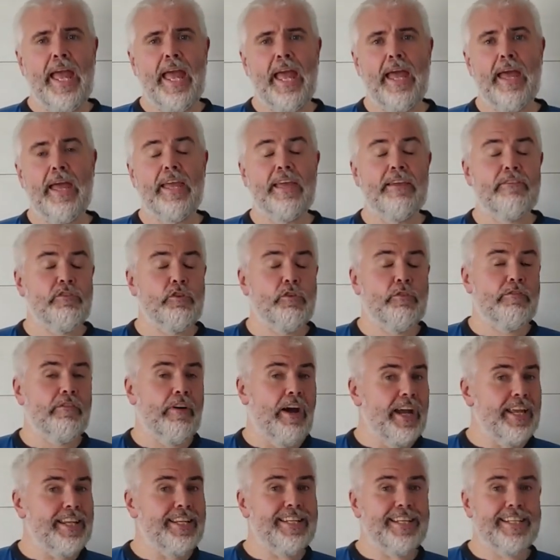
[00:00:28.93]
Uh, if you
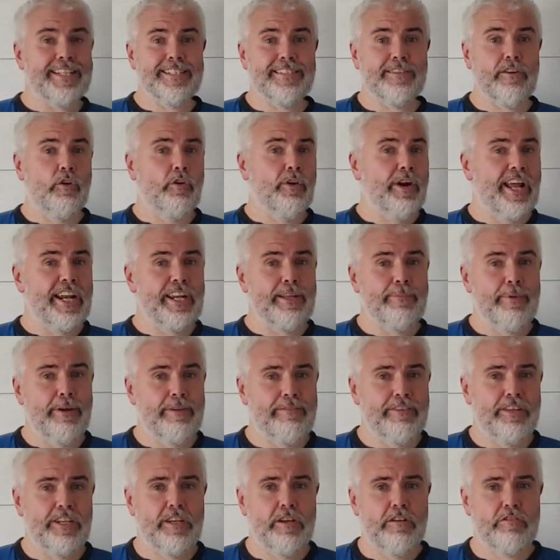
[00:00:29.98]
find this or any of my
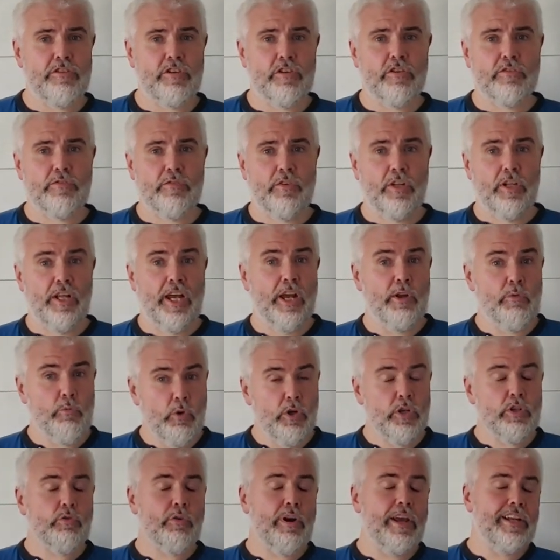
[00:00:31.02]
videos useful, I
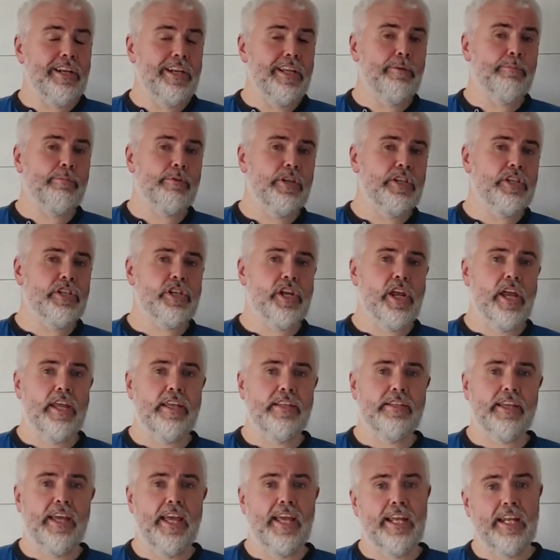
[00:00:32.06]
would greatly
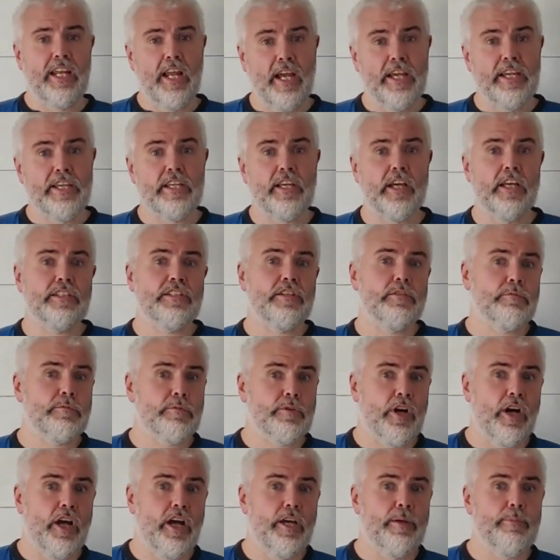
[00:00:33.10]
appreciate a like, a
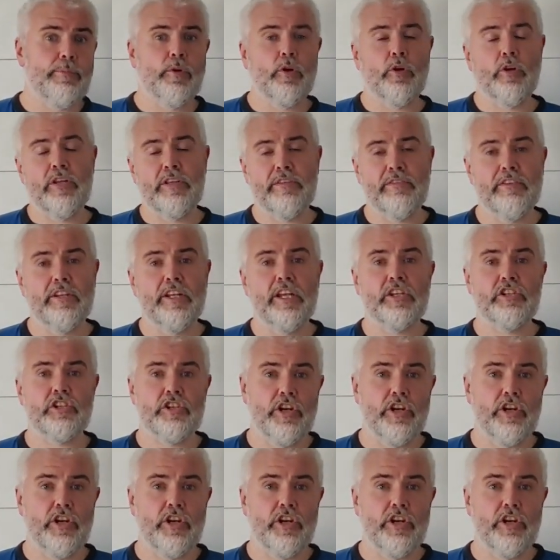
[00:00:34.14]
subscribe, or even a